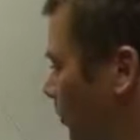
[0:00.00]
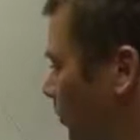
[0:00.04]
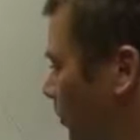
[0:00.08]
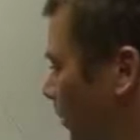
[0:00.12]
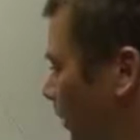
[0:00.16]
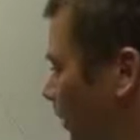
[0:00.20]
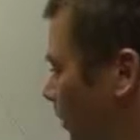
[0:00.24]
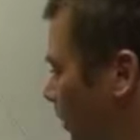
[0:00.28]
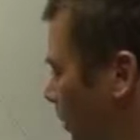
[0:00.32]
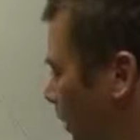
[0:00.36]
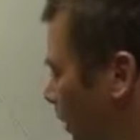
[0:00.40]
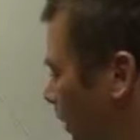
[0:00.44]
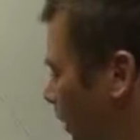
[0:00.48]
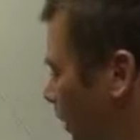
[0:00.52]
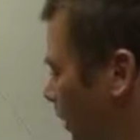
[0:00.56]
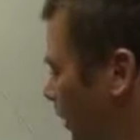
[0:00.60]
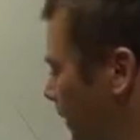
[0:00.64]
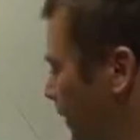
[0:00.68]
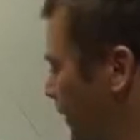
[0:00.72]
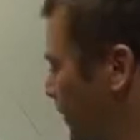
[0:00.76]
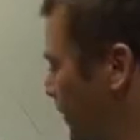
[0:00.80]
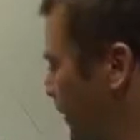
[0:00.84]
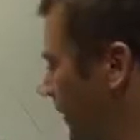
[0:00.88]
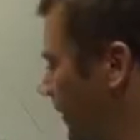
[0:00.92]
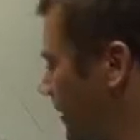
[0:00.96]
Where we
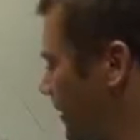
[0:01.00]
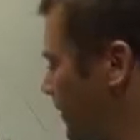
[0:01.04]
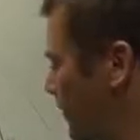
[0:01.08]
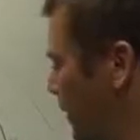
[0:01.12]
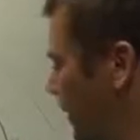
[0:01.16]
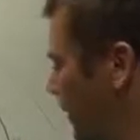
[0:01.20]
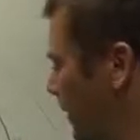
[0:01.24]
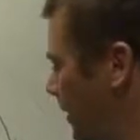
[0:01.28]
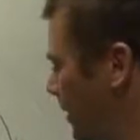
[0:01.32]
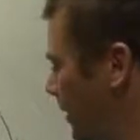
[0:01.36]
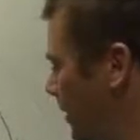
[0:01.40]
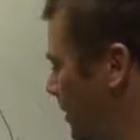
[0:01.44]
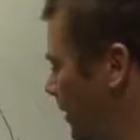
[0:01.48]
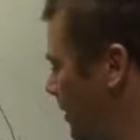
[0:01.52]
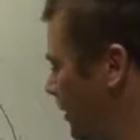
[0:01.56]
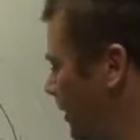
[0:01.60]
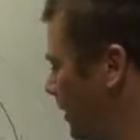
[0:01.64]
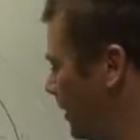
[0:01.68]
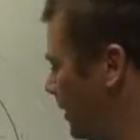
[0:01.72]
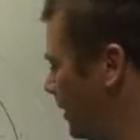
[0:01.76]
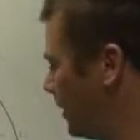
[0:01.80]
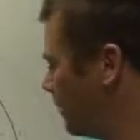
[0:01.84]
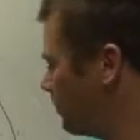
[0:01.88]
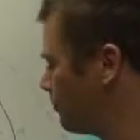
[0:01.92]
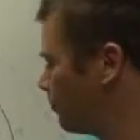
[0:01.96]
are in
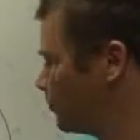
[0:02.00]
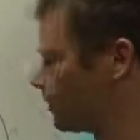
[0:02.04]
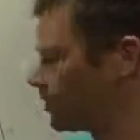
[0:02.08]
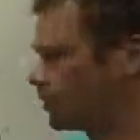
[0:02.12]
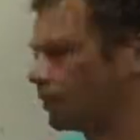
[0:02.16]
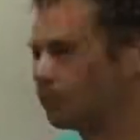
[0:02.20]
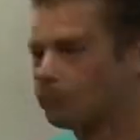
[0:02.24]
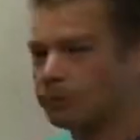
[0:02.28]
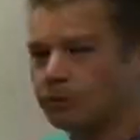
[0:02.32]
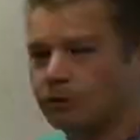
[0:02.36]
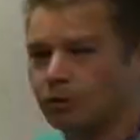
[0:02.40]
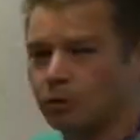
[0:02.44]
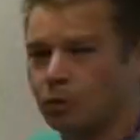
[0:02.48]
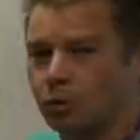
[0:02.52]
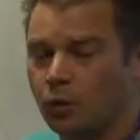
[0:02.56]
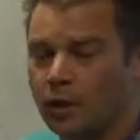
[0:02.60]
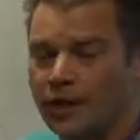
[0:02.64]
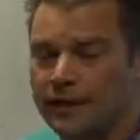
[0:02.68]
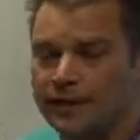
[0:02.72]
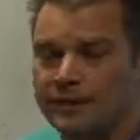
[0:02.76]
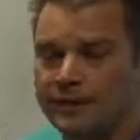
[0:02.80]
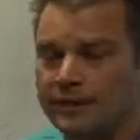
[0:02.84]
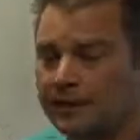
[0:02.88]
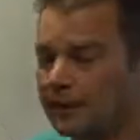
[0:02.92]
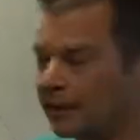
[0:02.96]
Tasmania, the predominant
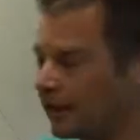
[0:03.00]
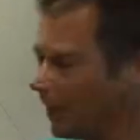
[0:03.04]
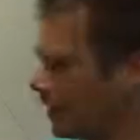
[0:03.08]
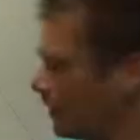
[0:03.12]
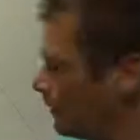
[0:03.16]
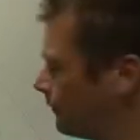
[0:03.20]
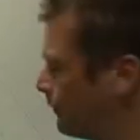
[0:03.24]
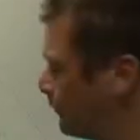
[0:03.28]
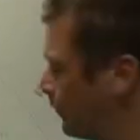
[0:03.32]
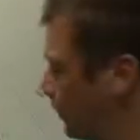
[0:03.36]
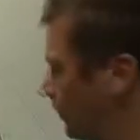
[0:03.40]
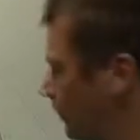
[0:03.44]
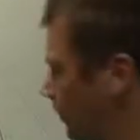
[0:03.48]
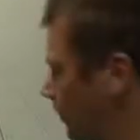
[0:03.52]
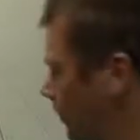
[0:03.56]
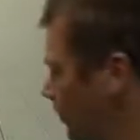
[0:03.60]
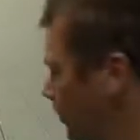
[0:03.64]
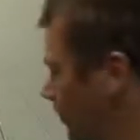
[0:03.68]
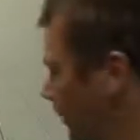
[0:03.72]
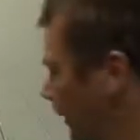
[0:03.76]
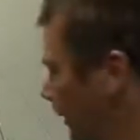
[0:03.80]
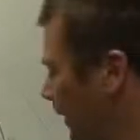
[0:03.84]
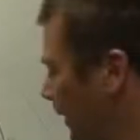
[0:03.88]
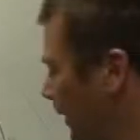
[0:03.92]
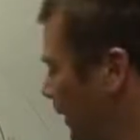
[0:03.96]
westerly airflow
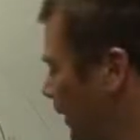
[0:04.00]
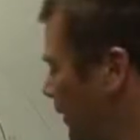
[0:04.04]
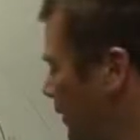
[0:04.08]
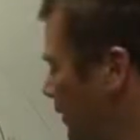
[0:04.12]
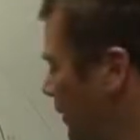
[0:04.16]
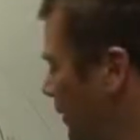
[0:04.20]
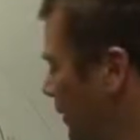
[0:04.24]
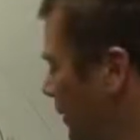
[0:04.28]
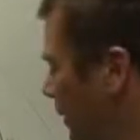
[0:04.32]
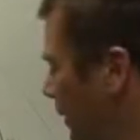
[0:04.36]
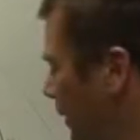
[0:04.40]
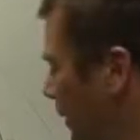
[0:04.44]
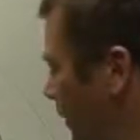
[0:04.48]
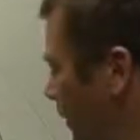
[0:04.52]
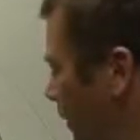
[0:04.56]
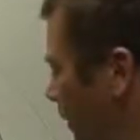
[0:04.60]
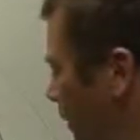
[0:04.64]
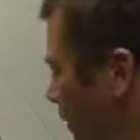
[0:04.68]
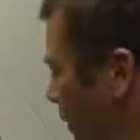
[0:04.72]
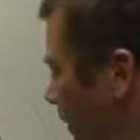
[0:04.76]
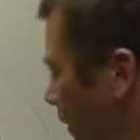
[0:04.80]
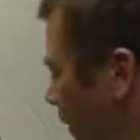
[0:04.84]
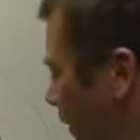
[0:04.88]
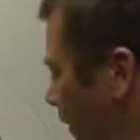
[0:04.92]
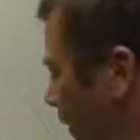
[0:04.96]
that we get.
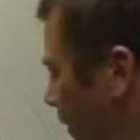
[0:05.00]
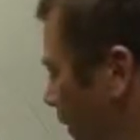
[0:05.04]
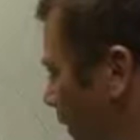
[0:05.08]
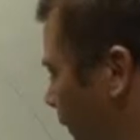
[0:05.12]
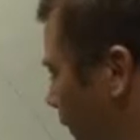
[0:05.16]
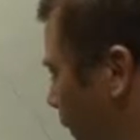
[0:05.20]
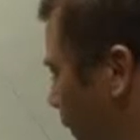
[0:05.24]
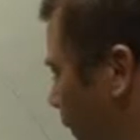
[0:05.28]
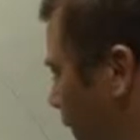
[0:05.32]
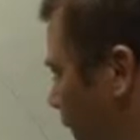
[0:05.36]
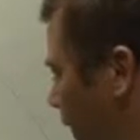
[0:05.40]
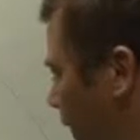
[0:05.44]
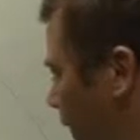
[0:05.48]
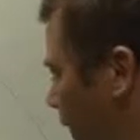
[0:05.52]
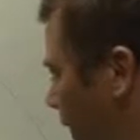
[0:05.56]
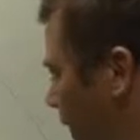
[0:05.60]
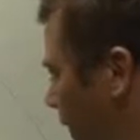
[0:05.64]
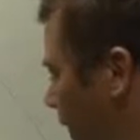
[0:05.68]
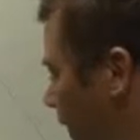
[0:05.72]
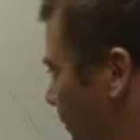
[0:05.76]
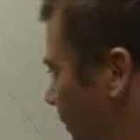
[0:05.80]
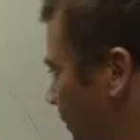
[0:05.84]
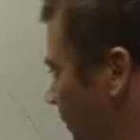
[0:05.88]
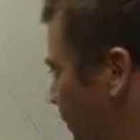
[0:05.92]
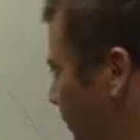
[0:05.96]
Further
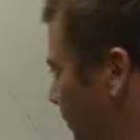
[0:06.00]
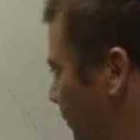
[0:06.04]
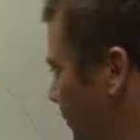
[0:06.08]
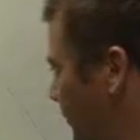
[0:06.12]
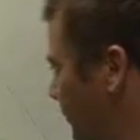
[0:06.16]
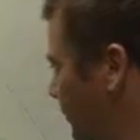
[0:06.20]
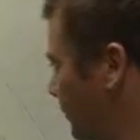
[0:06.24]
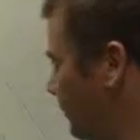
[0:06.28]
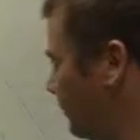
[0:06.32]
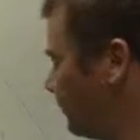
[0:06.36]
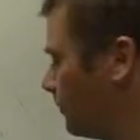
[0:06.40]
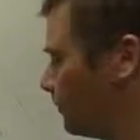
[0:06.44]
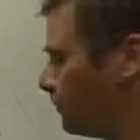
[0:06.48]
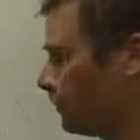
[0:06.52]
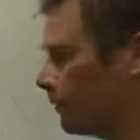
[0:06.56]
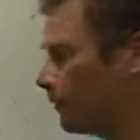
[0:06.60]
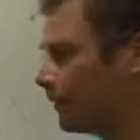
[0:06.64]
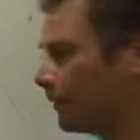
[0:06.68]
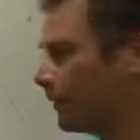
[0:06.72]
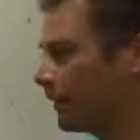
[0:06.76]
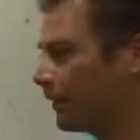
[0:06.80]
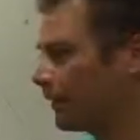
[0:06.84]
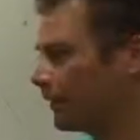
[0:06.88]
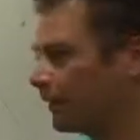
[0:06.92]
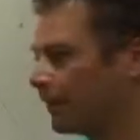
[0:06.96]
south,
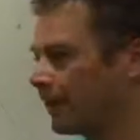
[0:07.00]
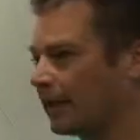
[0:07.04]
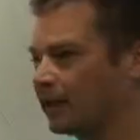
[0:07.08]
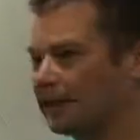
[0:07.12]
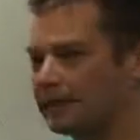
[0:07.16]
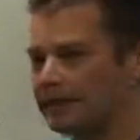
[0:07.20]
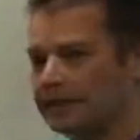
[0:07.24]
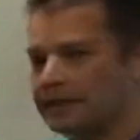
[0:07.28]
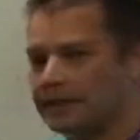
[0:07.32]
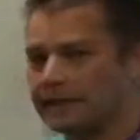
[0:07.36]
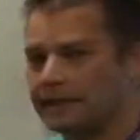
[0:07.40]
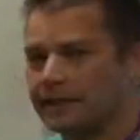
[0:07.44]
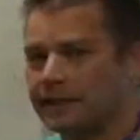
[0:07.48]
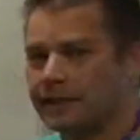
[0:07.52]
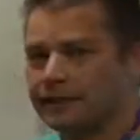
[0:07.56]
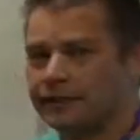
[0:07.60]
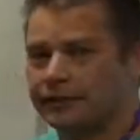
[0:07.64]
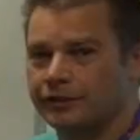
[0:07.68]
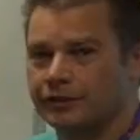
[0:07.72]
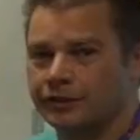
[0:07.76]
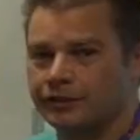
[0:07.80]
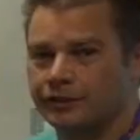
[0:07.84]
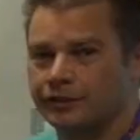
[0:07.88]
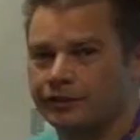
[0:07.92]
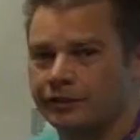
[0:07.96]
around Casey
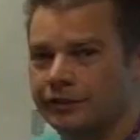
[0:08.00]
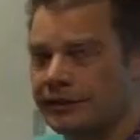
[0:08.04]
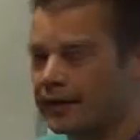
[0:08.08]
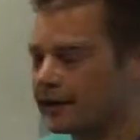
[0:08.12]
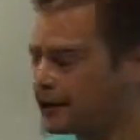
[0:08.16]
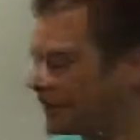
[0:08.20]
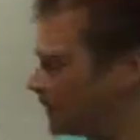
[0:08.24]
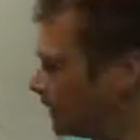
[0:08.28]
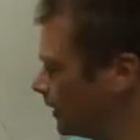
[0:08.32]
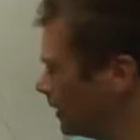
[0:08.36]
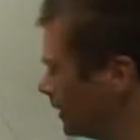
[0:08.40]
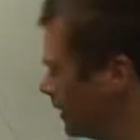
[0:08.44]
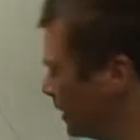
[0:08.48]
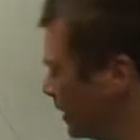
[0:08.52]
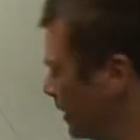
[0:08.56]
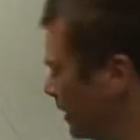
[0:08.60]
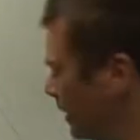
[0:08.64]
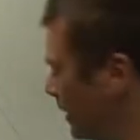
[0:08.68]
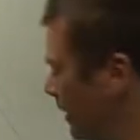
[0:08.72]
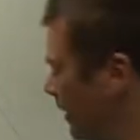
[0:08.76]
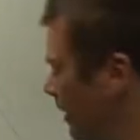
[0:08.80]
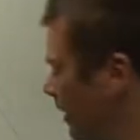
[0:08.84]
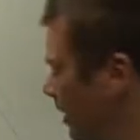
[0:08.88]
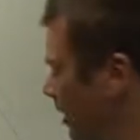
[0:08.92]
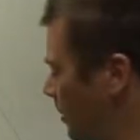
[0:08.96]
Station in
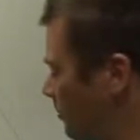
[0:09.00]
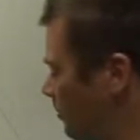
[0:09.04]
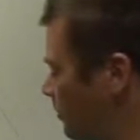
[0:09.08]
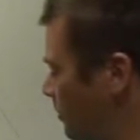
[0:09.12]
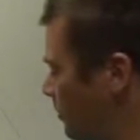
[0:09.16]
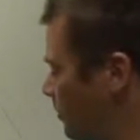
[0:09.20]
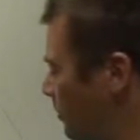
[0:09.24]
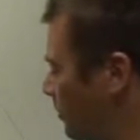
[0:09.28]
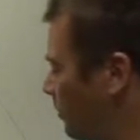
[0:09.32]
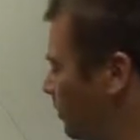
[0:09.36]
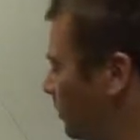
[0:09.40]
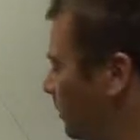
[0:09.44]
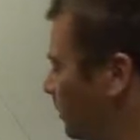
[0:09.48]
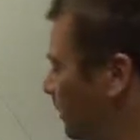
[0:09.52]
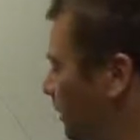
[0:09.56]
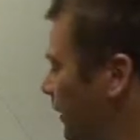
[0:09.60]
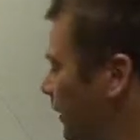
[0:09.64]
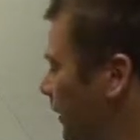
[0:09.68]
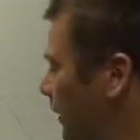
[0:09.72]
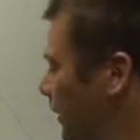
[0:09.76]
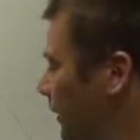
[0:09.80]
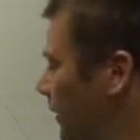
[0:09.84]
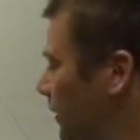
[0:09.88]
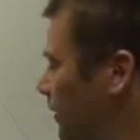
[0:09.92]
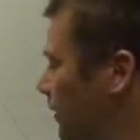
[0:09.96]
Antarctica,
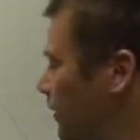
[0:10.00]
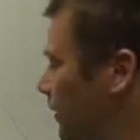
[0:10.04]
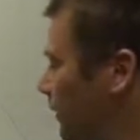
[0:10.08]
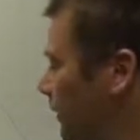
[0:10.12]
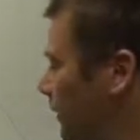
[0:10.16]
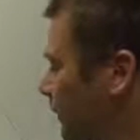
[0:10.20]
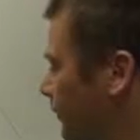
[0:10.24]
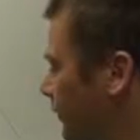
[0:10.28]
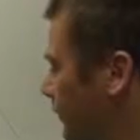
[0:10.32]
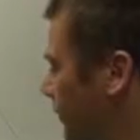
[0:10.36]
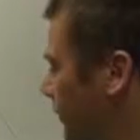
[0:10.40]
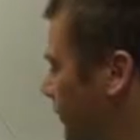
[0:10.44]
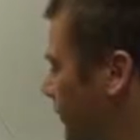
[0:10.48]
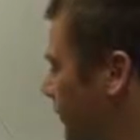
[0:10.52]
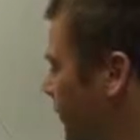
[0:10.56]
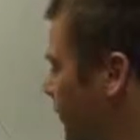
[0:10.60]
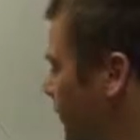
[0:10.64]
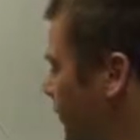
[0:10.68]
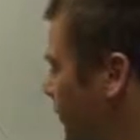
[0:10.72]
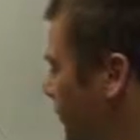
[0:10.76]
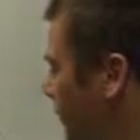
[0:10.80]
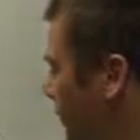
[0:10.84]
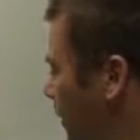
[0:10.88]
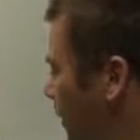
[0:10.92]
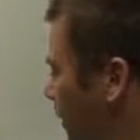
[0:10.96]
predominantly easterly
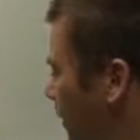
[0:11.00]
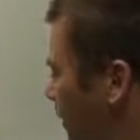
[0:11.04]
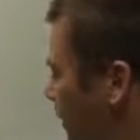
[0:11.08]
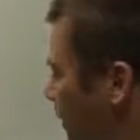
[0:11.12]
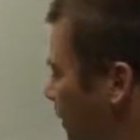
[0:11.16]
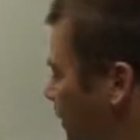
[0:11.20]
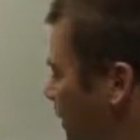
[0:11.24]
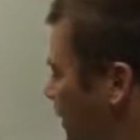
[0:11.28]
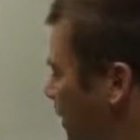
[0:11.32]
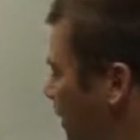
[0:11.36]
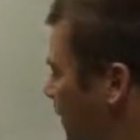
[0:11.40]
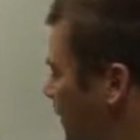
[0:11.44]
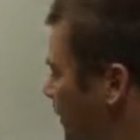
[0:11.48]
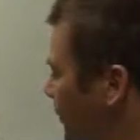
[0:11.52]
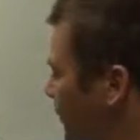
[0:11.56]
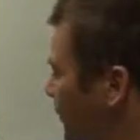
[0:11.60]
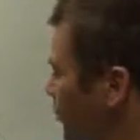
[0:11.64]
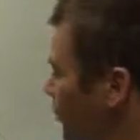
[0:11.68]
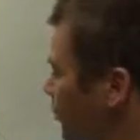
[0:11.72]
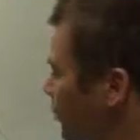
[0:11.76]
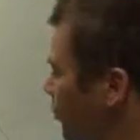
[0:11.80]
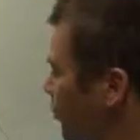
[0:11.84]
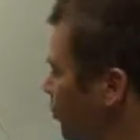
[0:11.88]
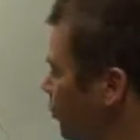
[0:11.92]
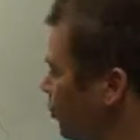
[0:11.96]
flows. The
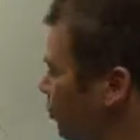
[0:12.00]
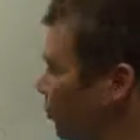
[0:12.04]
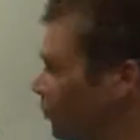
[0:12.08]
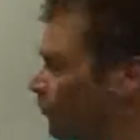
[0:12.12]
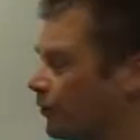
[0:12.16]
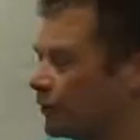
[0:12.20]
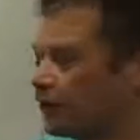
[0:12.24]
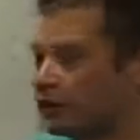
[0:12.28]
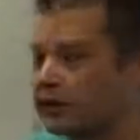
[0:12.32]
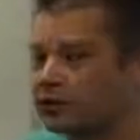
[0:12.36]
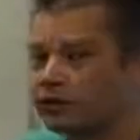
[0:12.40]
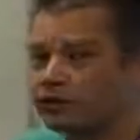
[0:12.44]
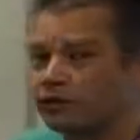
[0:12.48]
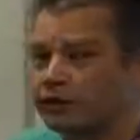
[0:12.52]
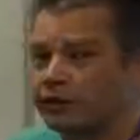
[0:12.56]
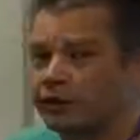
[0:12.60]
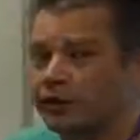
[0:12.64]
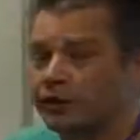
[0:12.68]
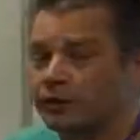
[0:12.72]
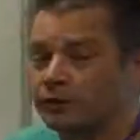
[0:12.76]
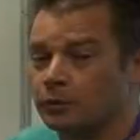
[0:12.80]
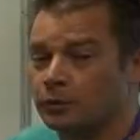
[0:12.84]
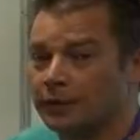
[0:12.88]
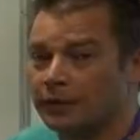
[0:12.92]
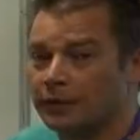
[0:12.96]
southeast and northeast
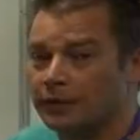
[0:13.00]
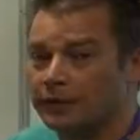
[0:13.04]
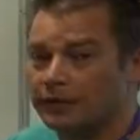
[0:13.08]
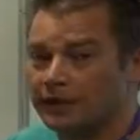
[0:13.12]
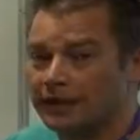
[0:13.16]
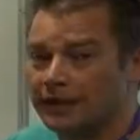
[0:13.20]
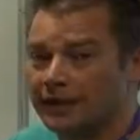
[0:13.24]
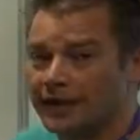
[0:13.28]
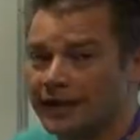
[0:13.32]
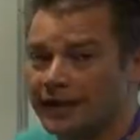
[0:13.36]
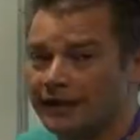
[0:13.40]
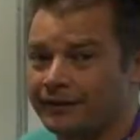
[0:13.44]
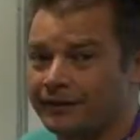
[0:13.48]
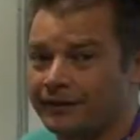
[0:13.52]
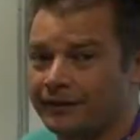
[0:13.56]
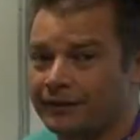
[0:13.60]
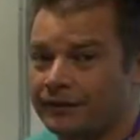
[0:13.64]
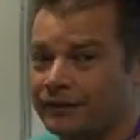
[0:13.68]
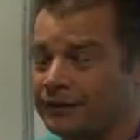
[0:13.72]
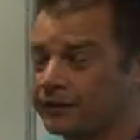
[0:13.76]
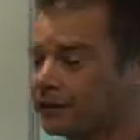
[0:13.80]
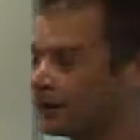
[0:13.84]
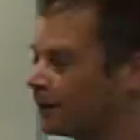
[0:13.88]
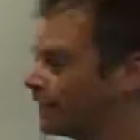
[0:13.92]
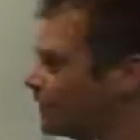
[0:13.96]
trade winds that
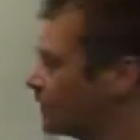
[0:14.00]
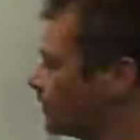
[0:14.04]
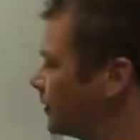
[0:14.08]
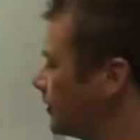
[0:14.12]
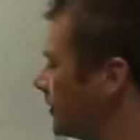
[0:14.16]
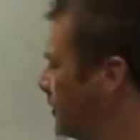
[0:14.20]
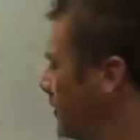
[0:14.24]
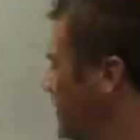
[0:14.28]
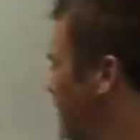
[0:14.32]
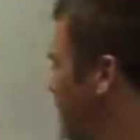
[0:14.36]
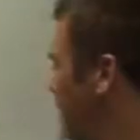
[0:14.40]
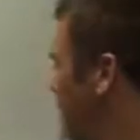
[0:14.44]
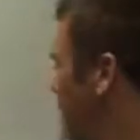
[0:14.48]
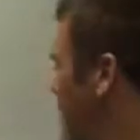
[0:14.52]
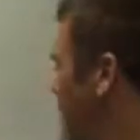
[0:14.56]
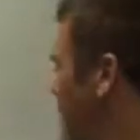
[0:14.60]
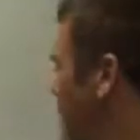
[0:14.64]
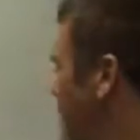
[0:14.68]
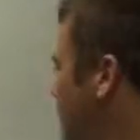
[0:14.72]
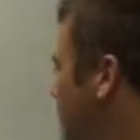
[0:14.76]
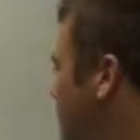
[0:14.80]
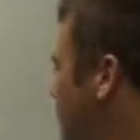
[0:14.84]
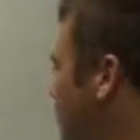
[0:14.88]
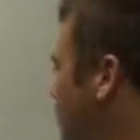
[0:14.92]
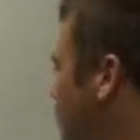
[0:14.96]
characterize
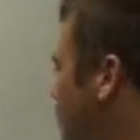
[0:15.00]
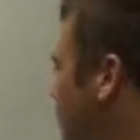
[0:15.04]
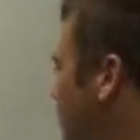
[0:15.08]
these